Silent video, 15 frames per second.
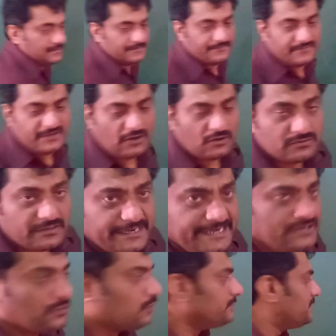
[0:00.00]
we
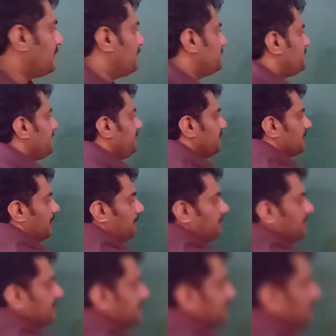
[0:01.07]
already know that the
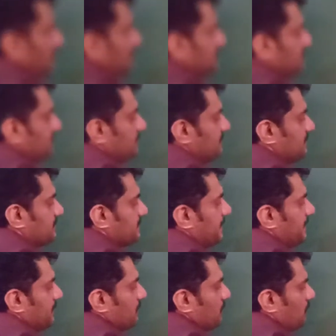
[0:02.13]
number starts with
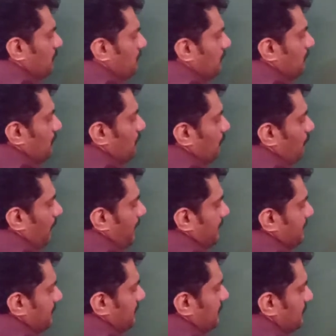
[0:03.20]
0,
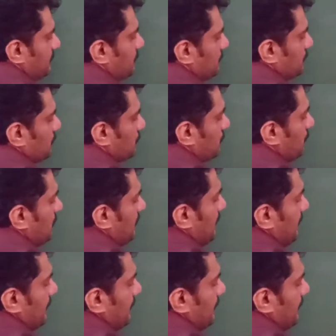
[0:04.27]
1, 2,